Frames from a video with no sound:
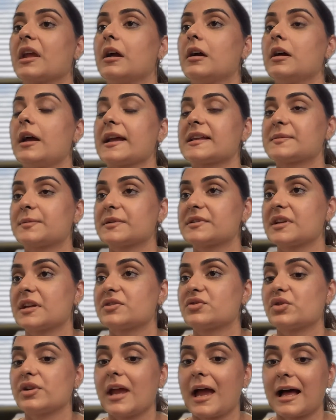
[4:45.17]
express
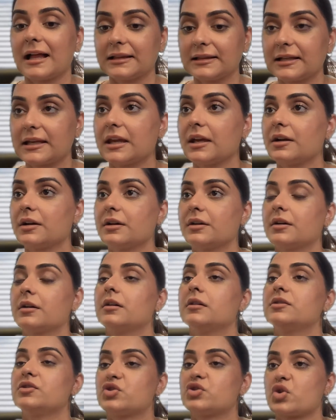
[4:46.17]
entry
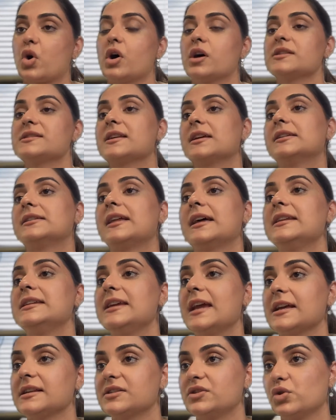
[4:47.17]
healthcare draws, then
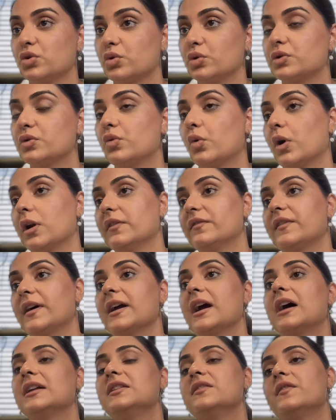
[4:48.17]
yes, you could
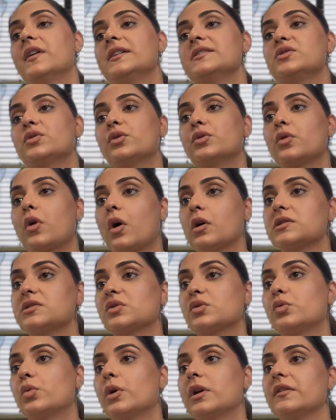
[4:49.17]
qualify. Otherwise, you could
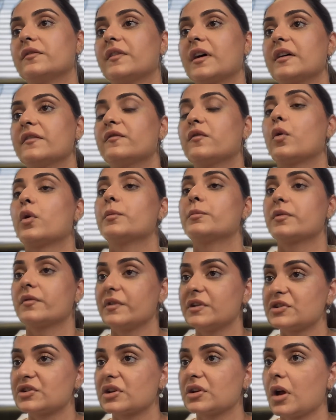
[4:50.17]
also qualify for
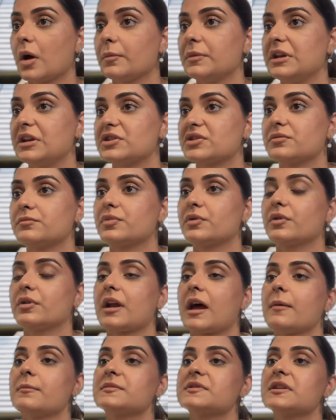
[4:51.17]
provincial nomination
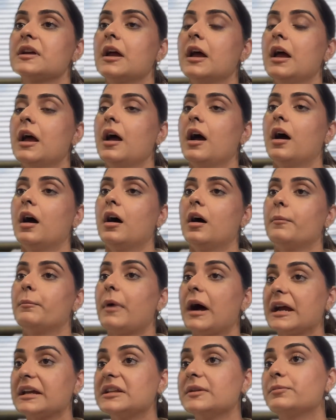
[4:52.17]
programs
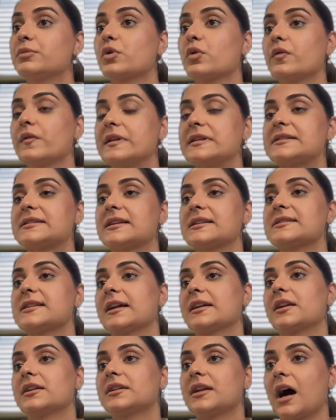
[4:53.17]
by the
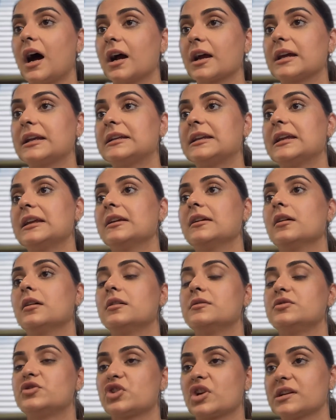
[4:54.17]
provinces that are targeting
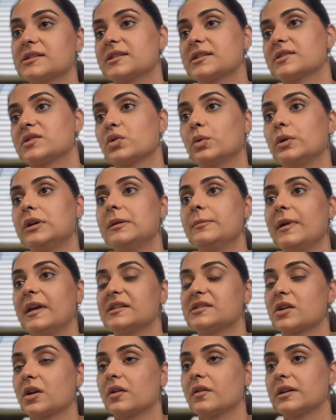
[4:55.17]
just solely
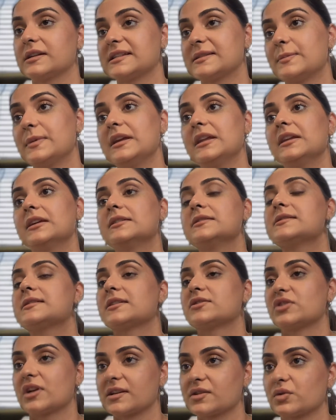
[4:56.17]
based on experience,
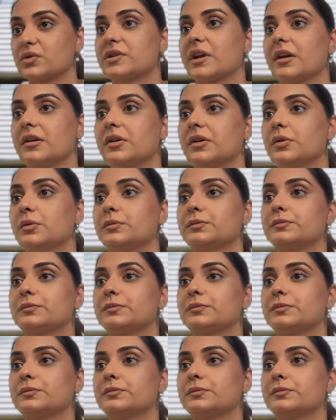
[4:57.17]
such as Ontario.